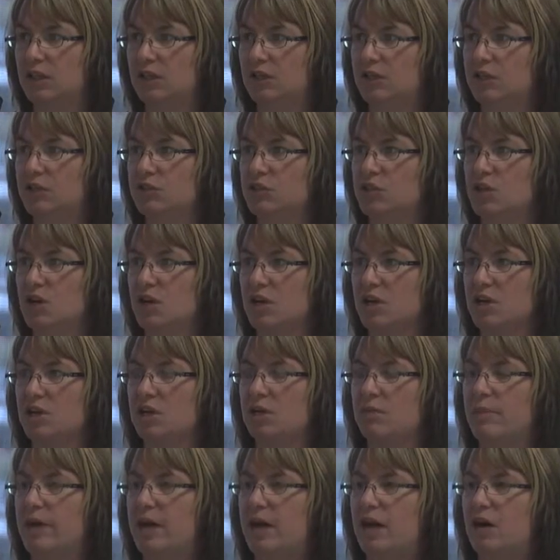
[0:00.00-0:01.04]
They're talking
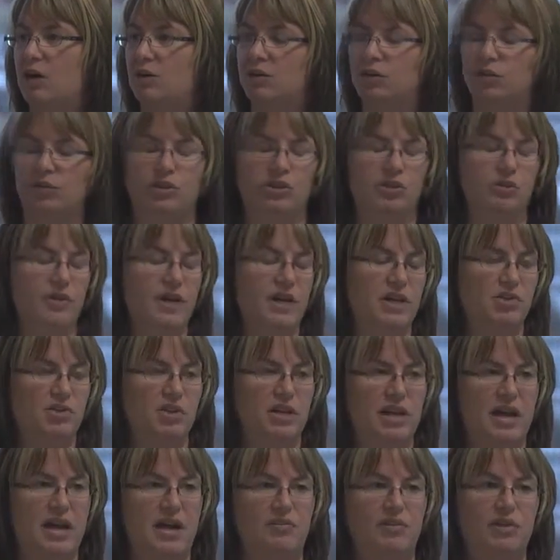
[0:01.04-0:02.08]
about, do you actually
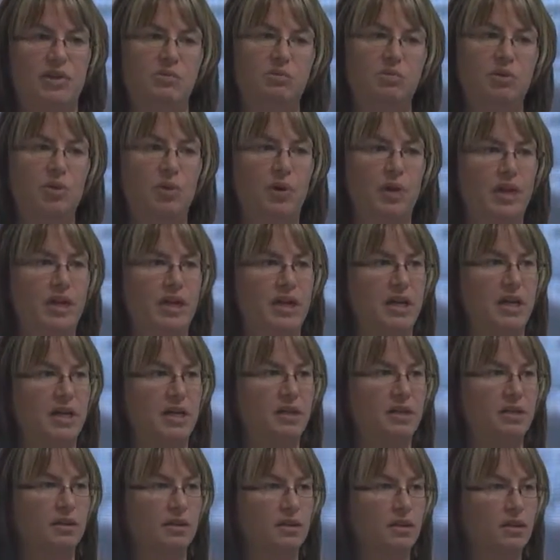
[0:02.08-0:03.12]
have an employee?
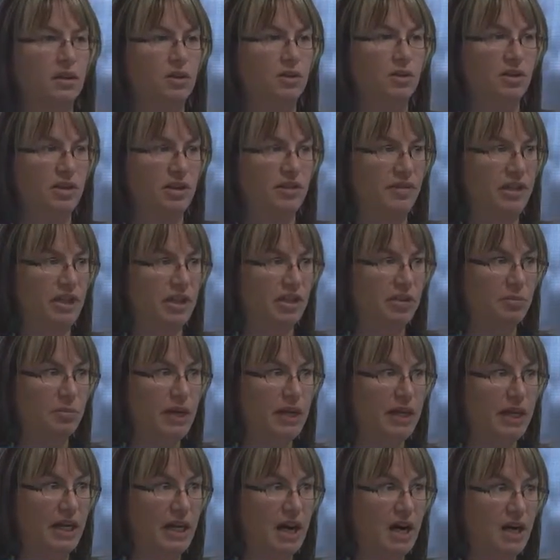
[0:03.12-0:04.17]
Do you have an
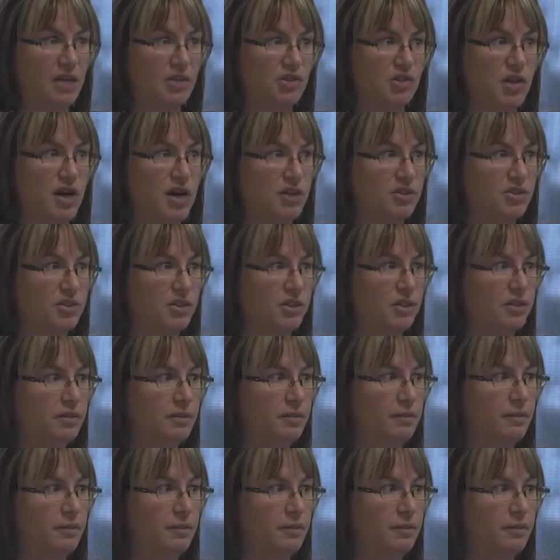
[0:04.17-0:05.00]
independent contractor?